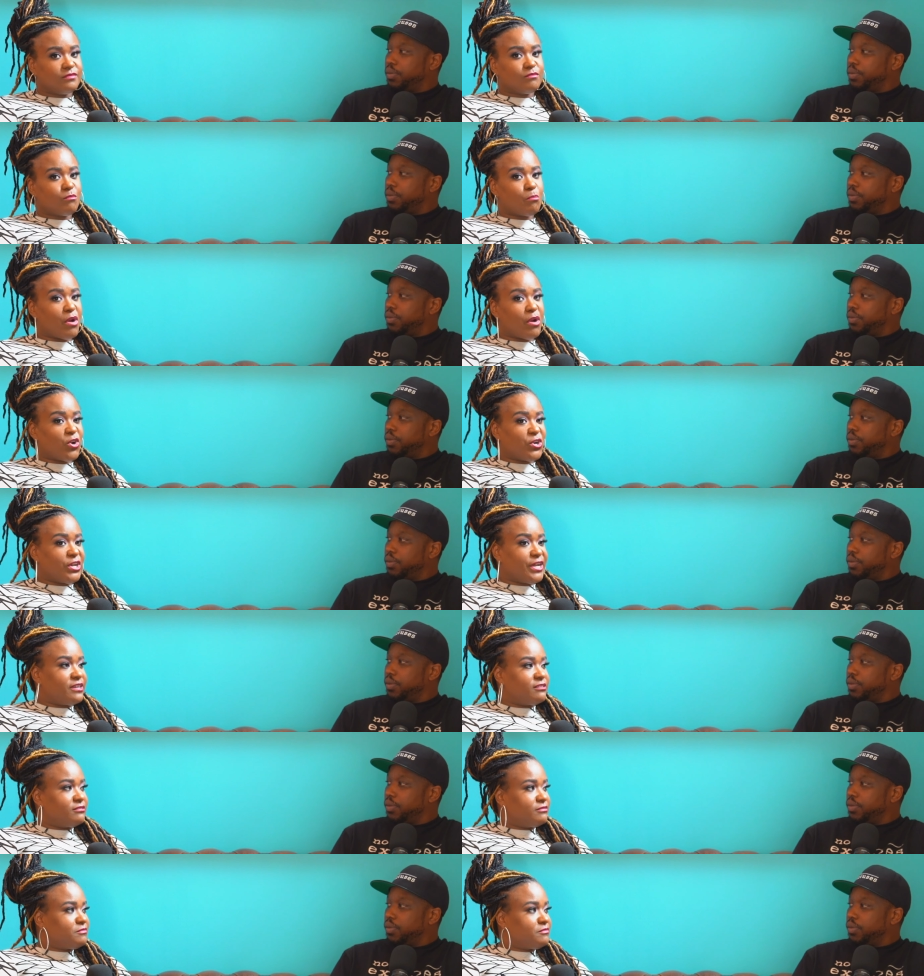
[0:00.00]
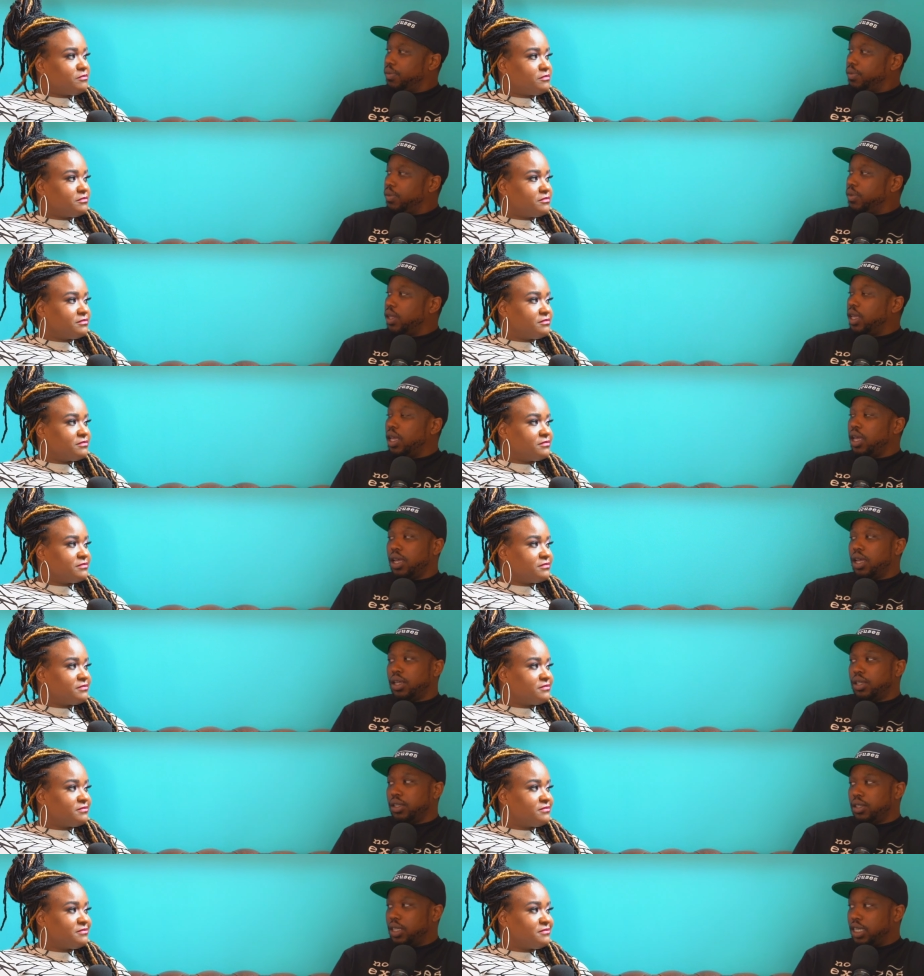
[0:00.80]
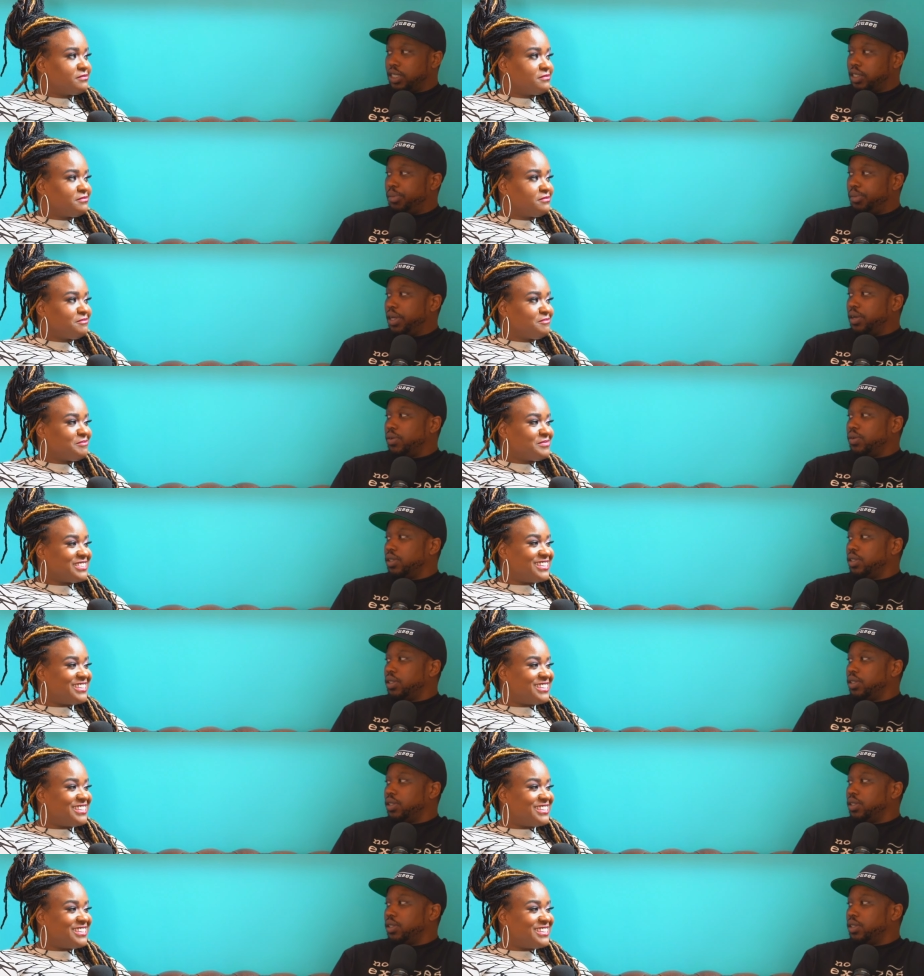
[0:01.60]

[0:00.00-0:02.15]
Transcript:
Speaker 1: Burnout. Yeah, that's a big one.